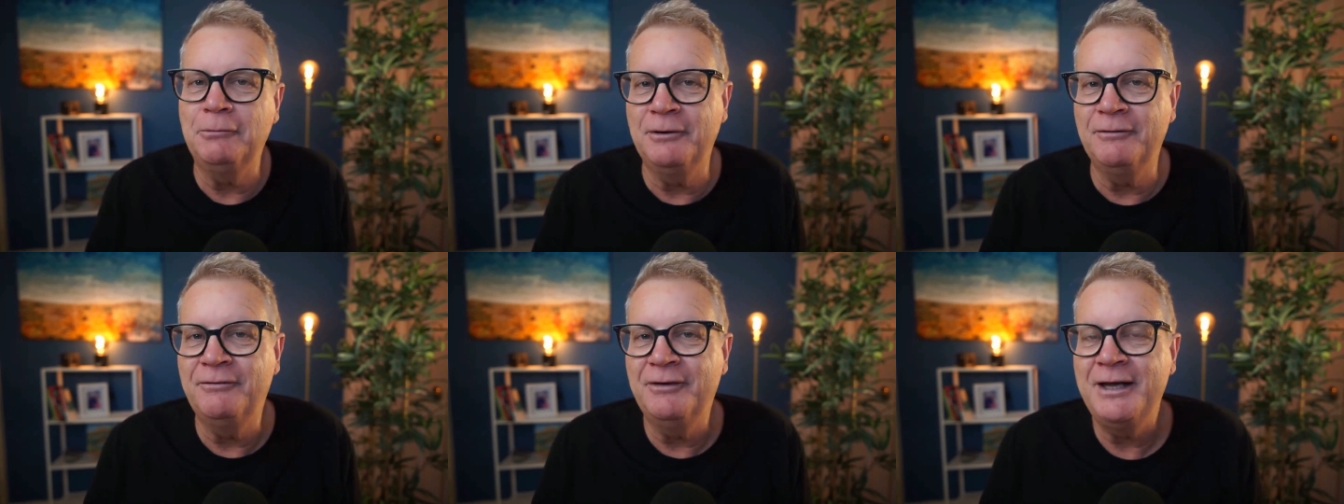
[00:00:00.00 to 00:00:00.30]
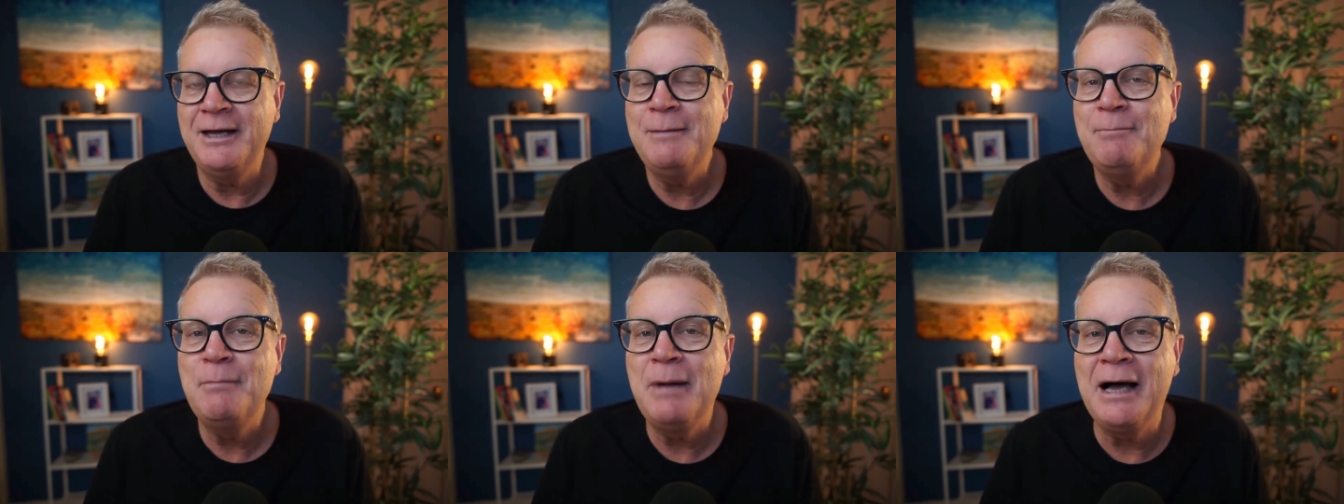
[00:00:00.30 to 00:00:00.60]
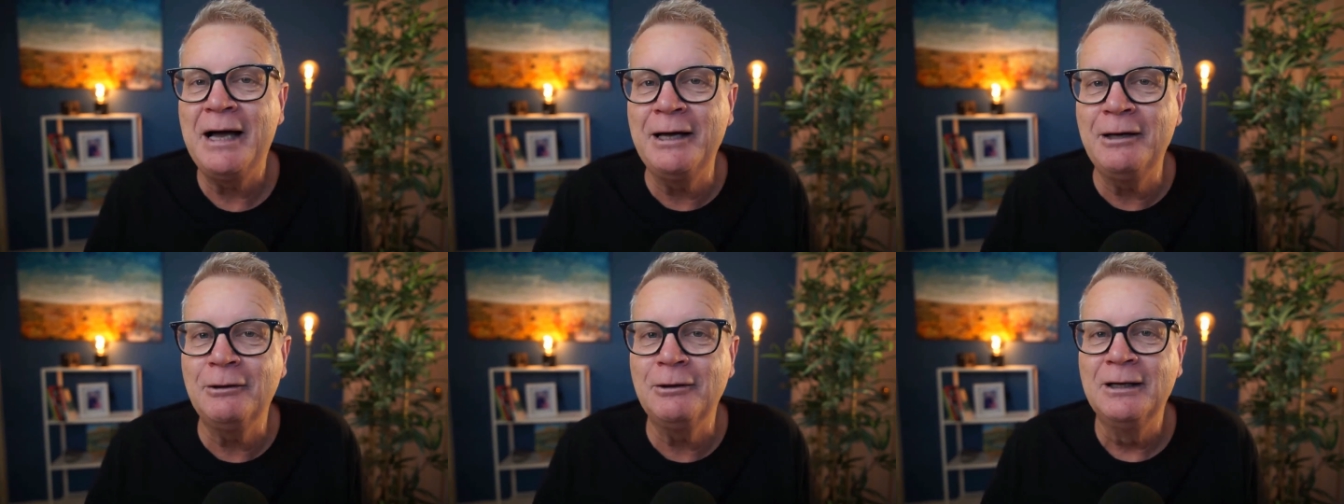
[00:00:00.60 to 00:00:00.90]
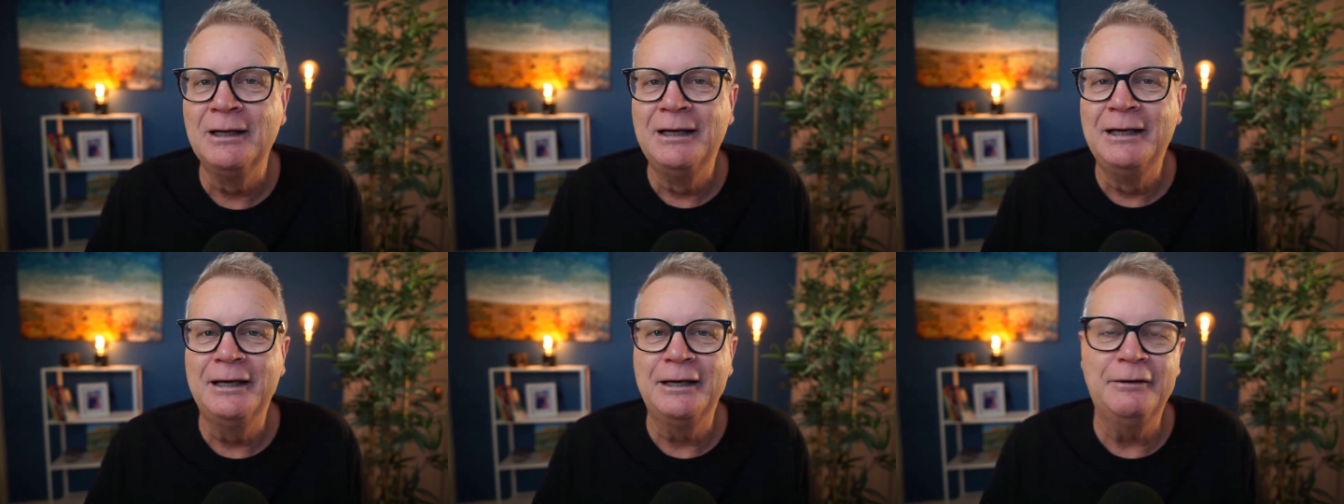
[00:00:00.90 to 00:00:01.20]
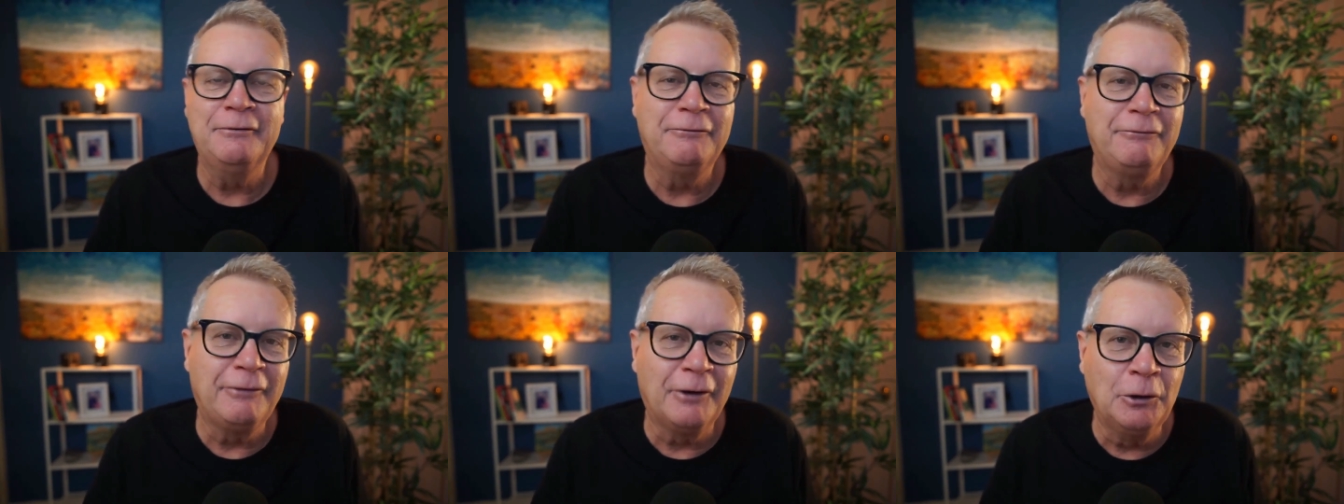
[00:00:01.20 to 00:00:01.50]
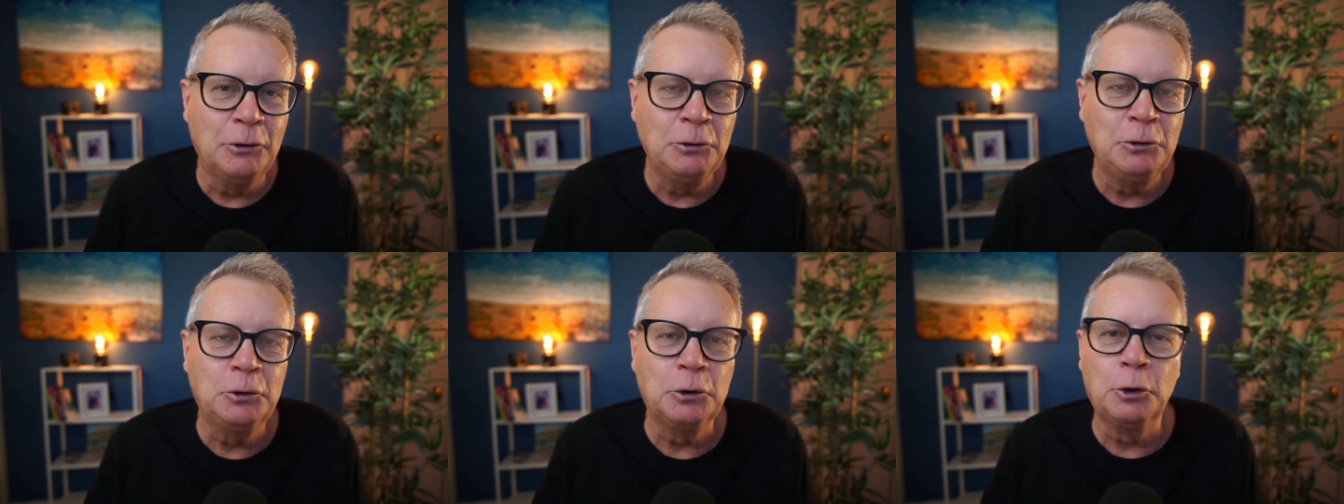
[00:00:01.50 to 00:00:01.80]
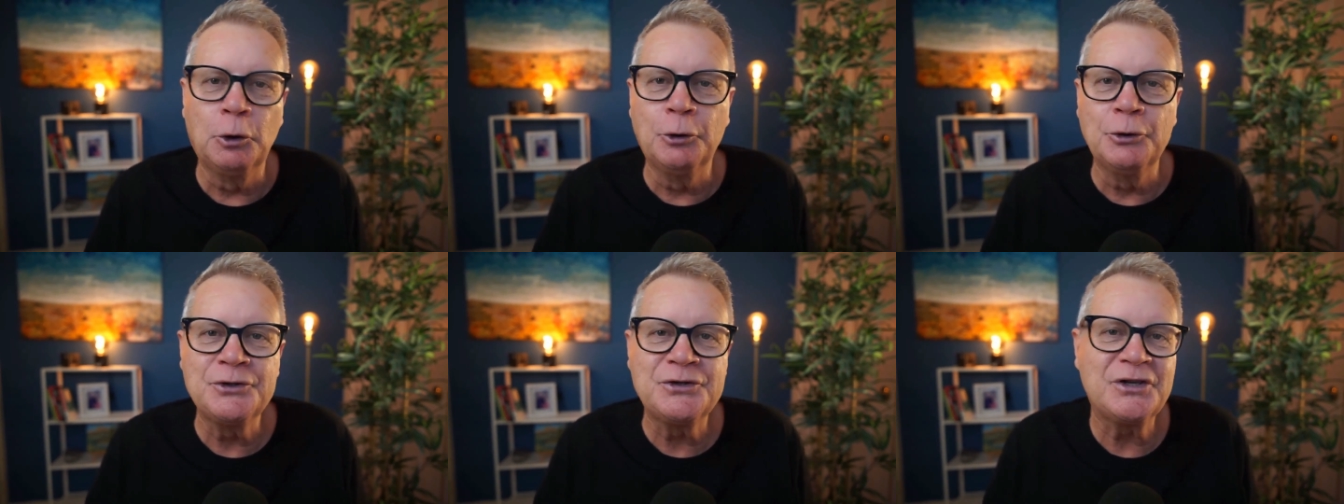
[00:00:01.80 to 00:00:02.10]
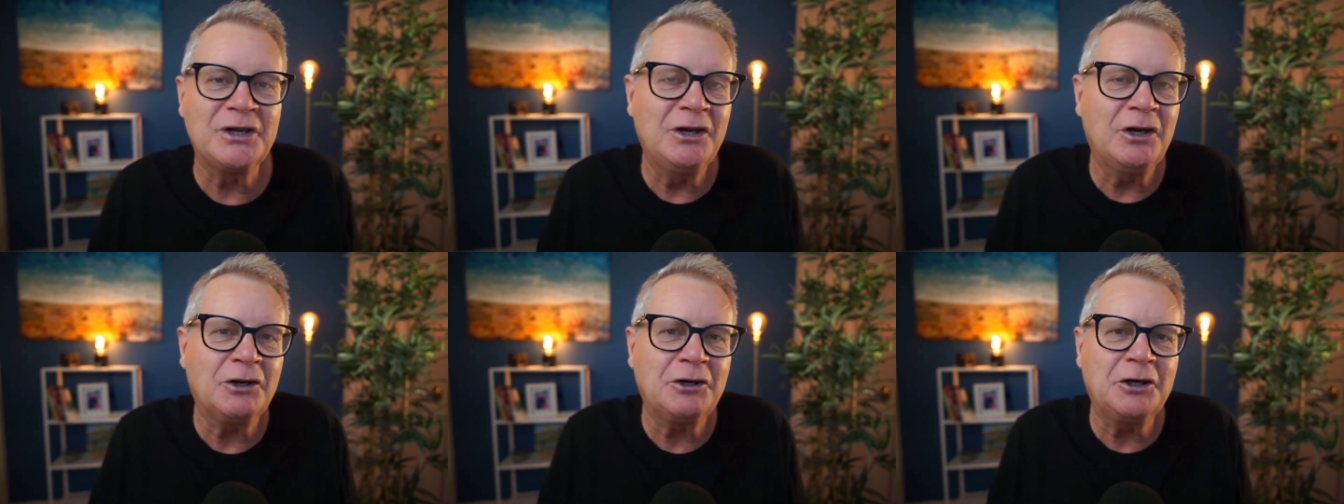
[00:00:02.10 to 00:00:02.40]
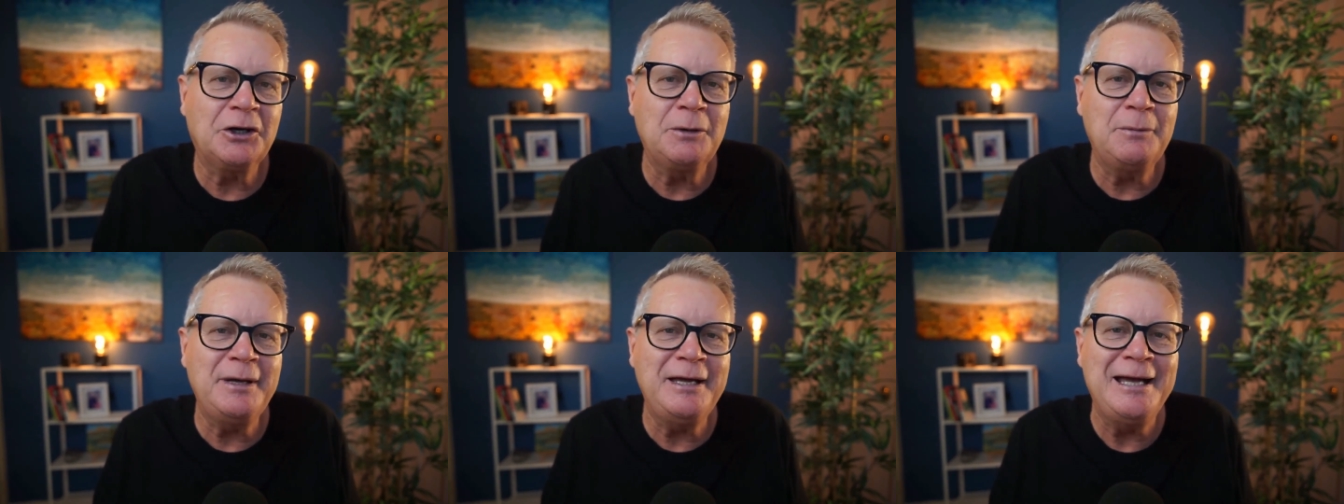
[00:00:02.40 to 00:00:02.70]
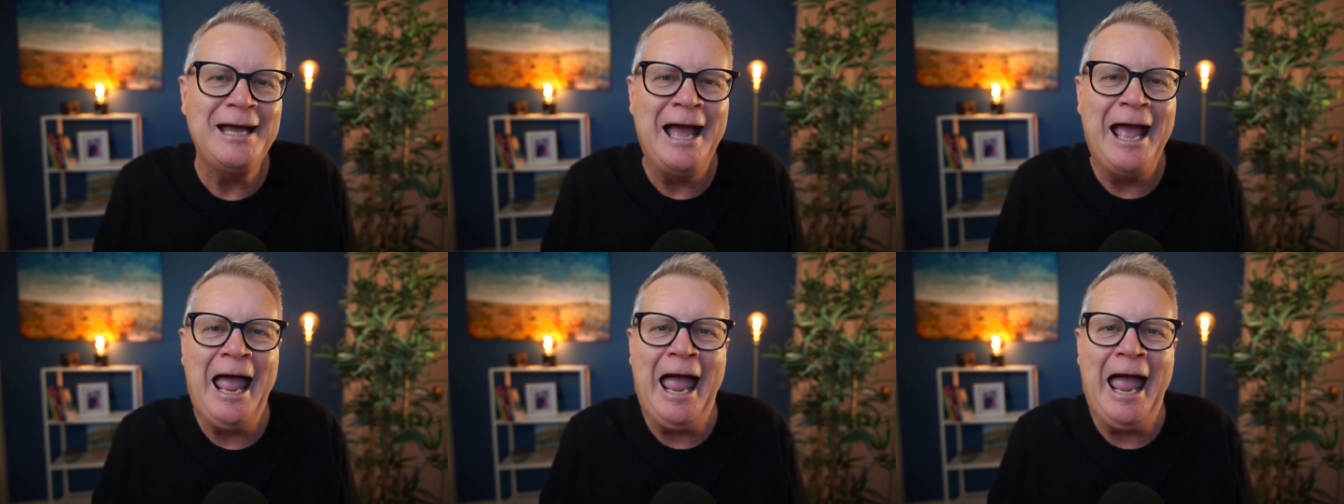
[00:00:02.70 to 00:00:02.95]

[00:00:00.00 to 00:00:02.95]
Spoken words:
with email and phone calls. They're not going to be